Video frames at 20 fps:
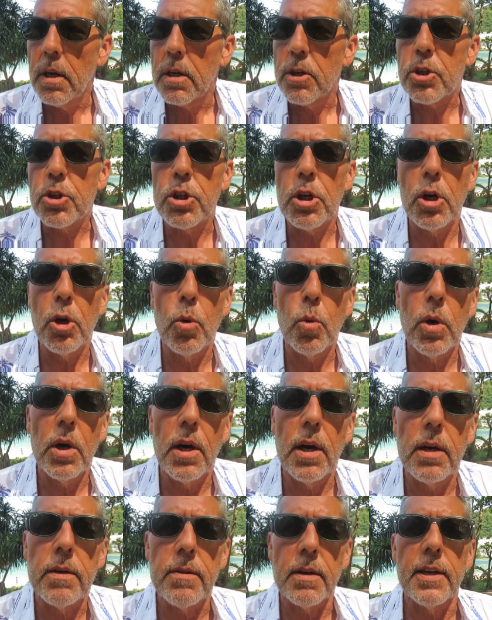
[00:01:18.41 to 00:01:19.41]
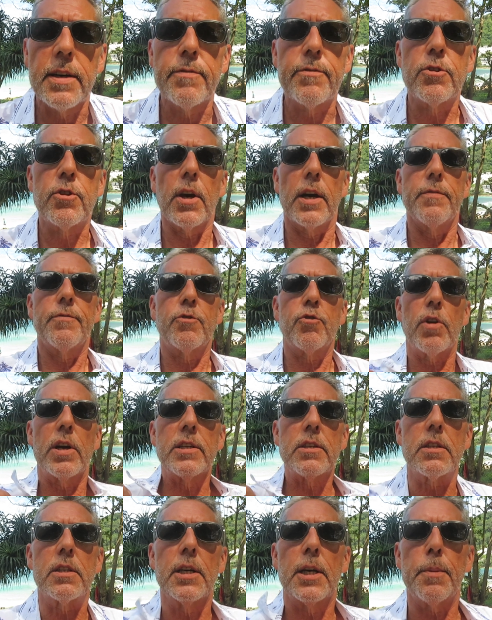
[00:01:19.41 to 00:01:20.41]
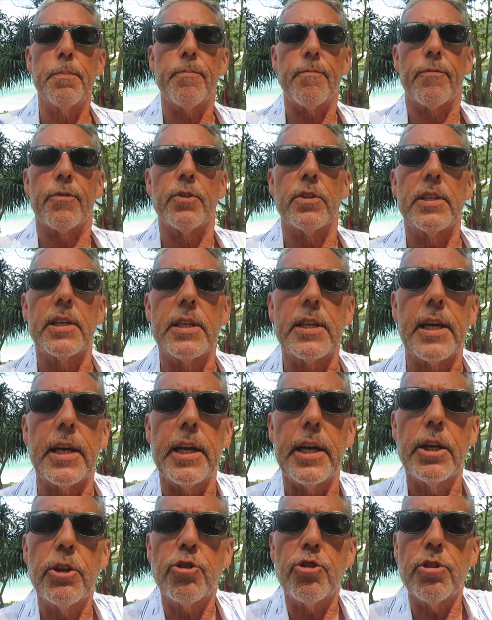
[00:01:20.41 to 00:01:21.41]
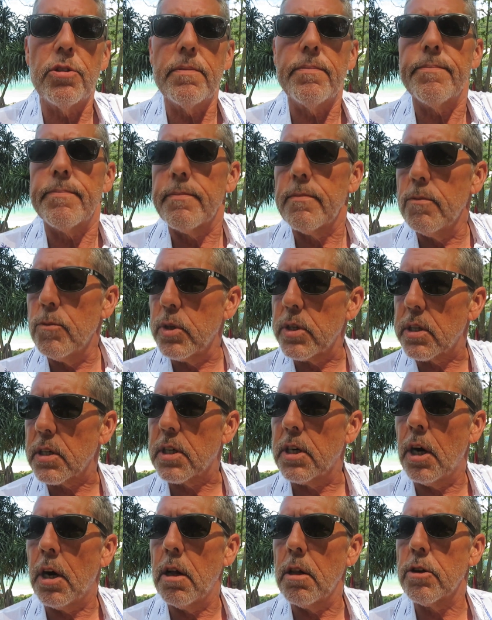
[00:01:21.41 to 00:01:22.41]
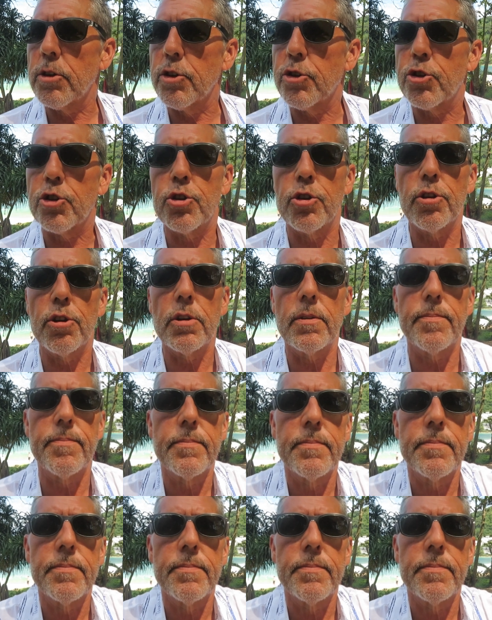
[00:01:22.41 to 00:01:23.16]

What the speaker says: So I've dressed up for the occasion with a collared shirt.